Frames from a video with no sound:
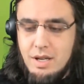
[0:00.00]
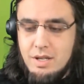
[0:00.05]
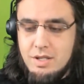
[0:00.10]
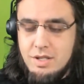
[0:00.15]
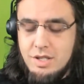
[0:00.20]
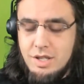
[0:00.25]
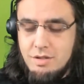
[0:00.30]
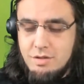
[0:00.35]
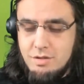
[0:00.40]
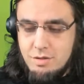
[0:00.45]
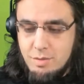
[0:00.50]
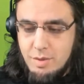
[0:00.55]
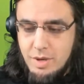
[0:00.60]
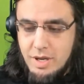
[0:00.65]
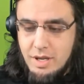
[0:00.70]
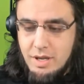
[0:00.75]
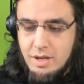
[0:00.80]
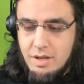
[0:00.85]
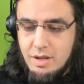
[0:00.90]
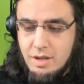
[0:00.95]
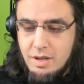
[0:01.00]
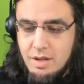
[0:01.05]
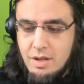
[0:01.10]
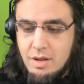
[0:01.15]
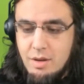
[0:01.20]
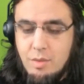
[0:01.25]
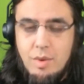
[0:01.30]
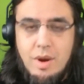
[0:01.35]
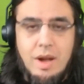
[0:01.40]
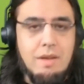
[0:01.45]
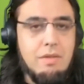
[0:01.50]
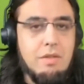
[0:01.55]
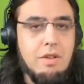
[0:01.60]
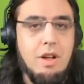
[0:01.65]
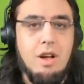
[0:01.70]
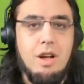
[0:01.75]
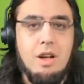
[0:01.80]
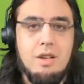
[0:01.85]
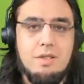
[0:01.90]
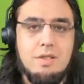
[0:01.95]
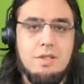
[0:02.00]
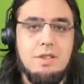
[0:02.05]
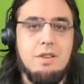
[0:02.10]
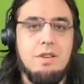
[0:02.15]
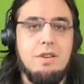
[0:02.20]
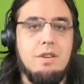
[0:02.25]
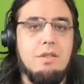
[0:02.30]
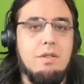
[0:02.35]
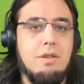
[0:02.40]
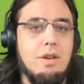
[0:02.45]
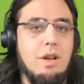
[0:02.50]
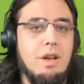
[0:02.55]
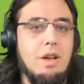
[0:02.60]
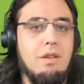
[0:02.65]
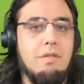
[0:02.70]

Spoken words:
Steve Swing, Ralph Koster,